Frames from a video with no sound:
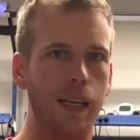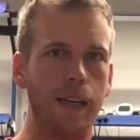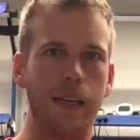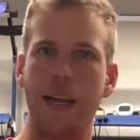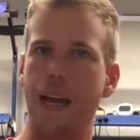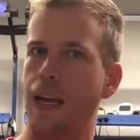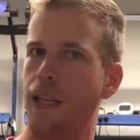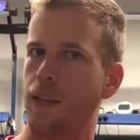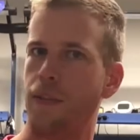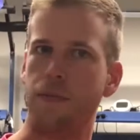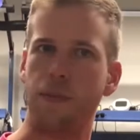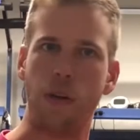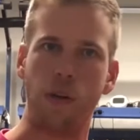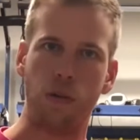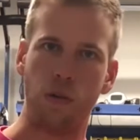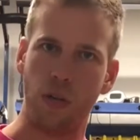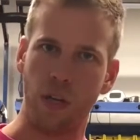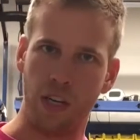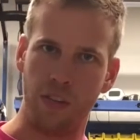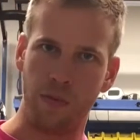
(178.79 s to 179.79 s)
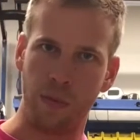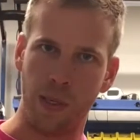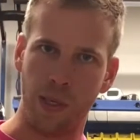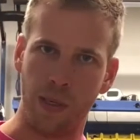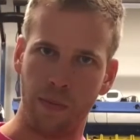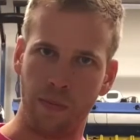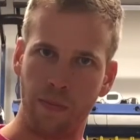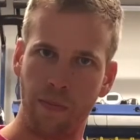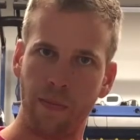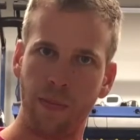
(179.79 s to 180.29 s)
not the federal government.
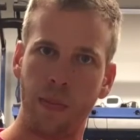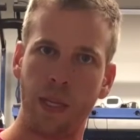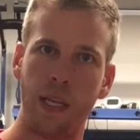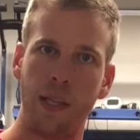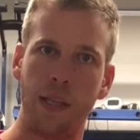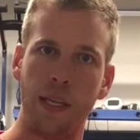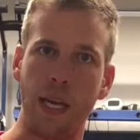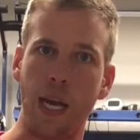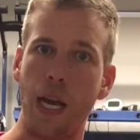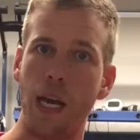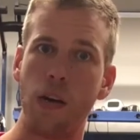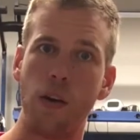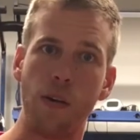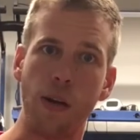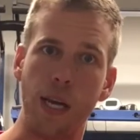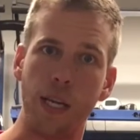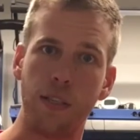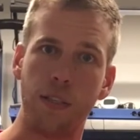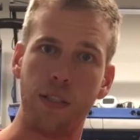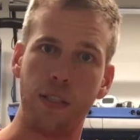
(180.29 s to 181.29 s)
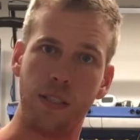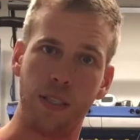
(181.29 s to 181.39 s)
The IRS